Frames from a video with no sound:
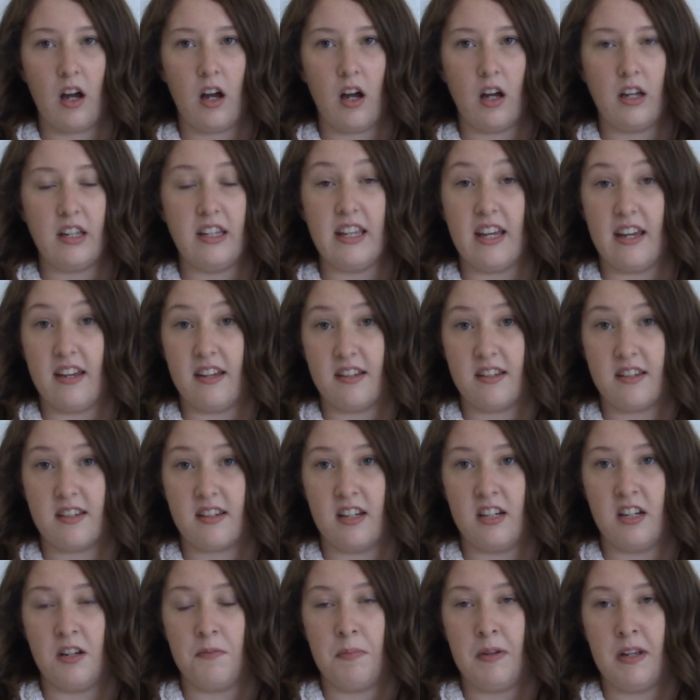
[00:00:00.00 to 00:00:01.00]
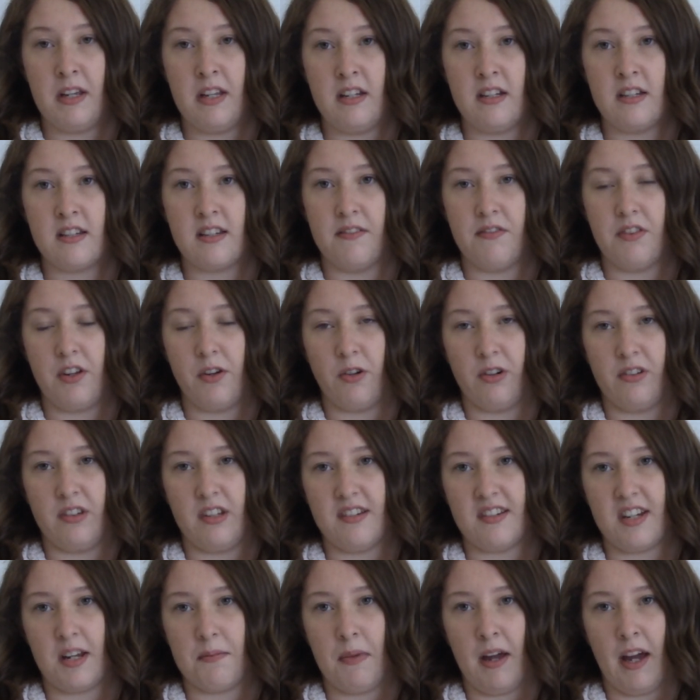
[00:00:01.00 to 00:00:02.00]
Yes, it depends if they were in the
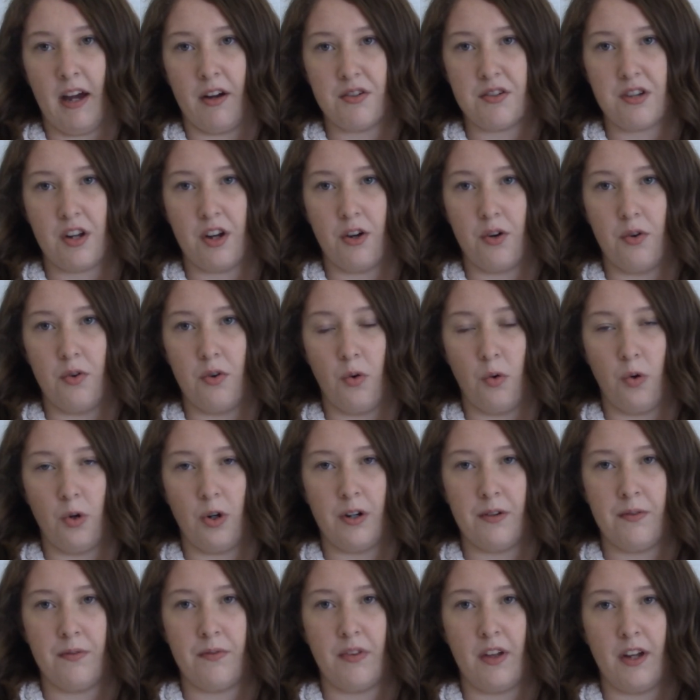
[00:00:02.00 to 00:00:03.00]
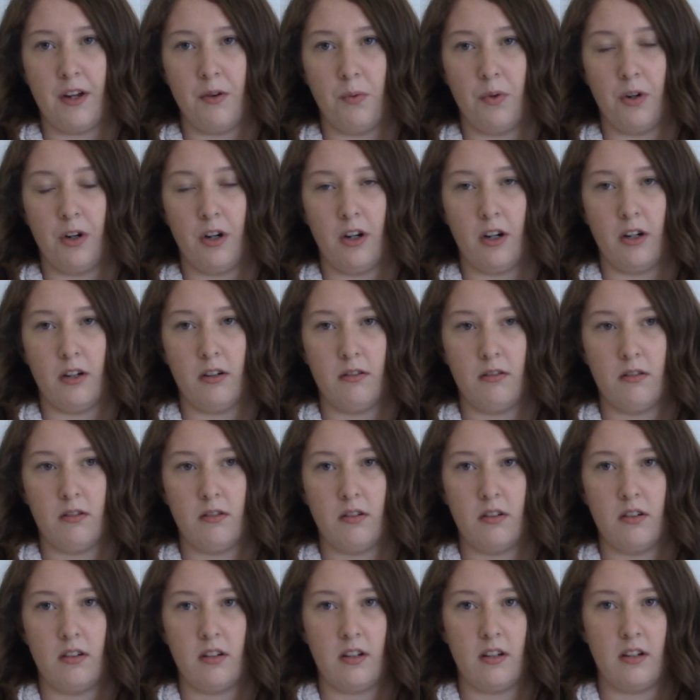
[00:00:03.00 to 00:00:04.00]
same household or if they were,
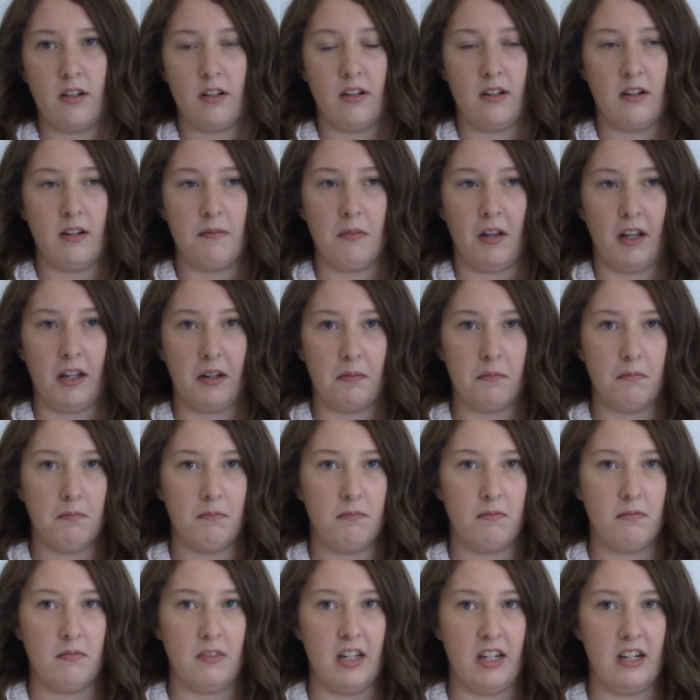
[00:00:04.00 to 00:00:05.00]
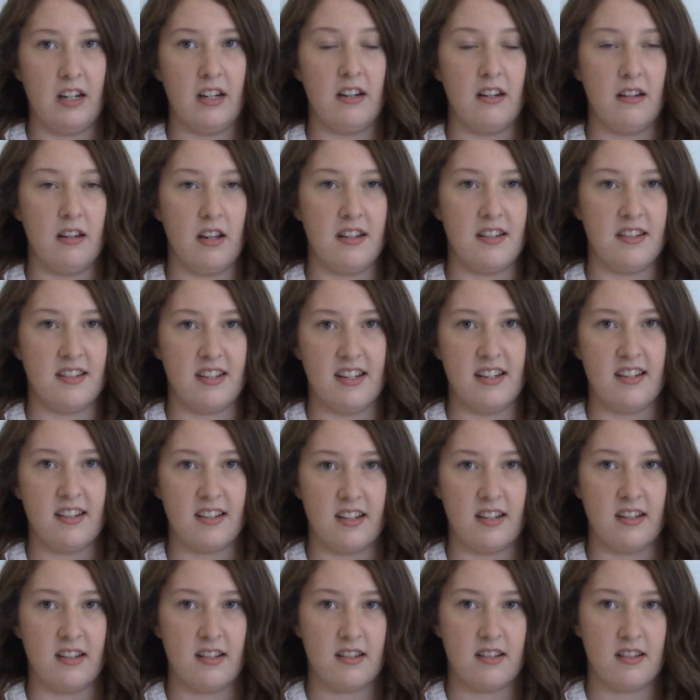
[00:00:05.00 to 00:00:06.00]
like, needed
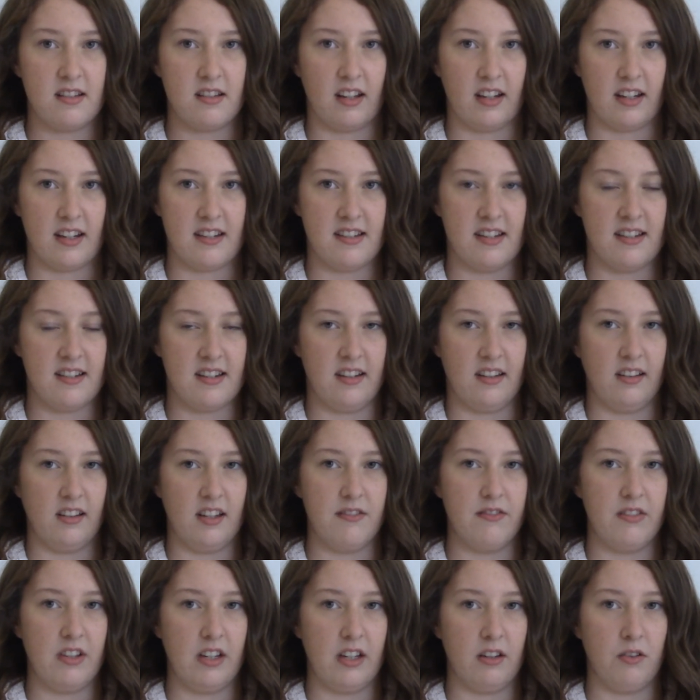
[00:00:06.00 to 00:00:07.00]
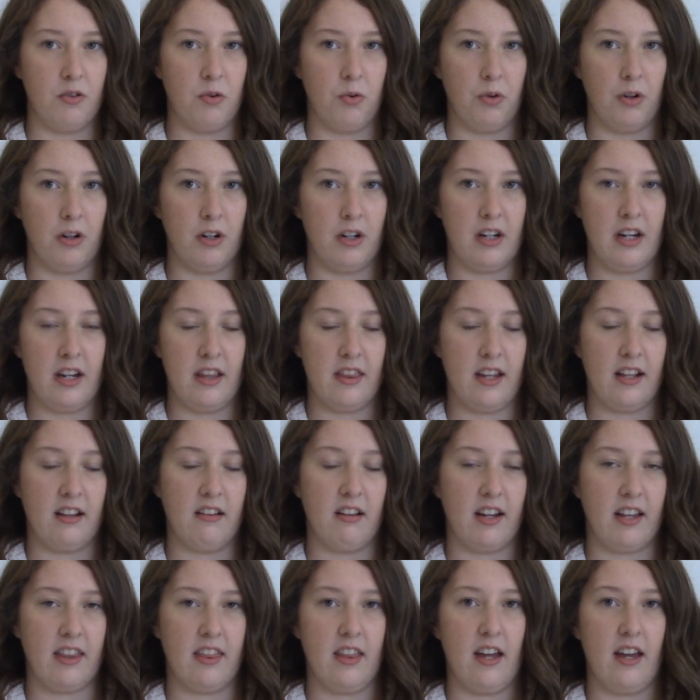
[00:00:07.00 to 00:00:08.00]
assistance, like assistant living or anything
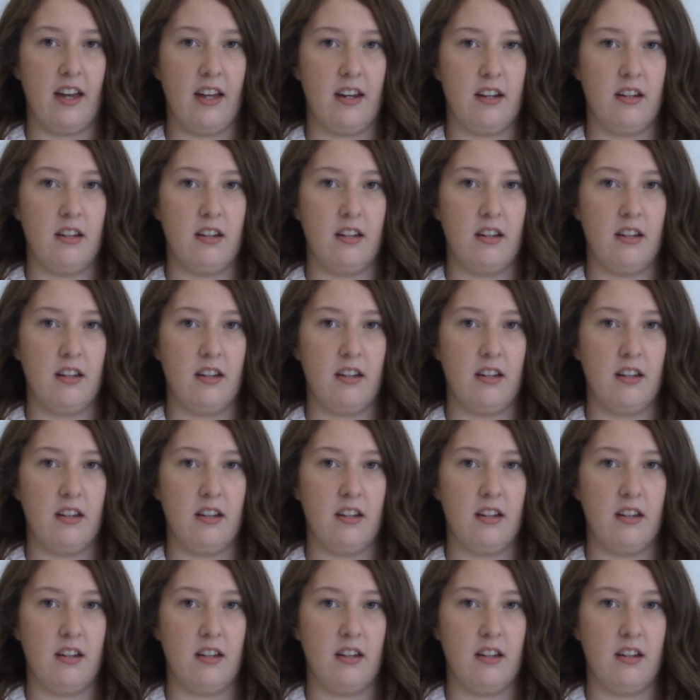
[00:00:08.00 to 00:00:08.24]
like that.